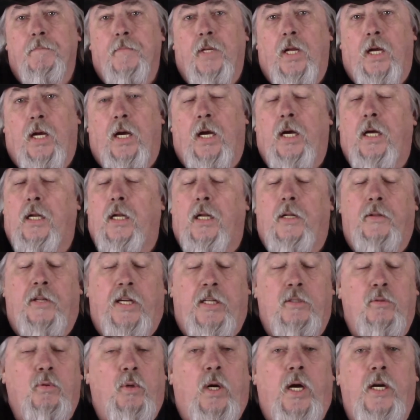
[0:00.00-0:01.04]
And
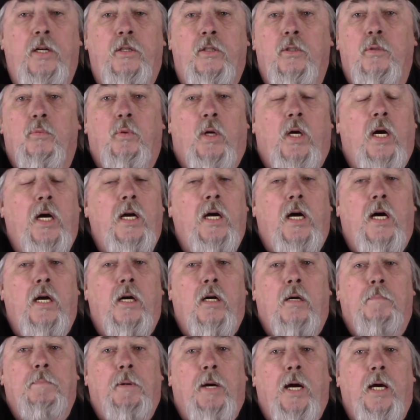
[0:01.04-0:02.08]
that's what I do when I
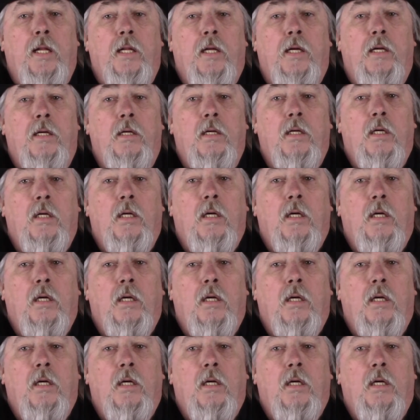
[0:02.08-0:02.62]
hire a pilot.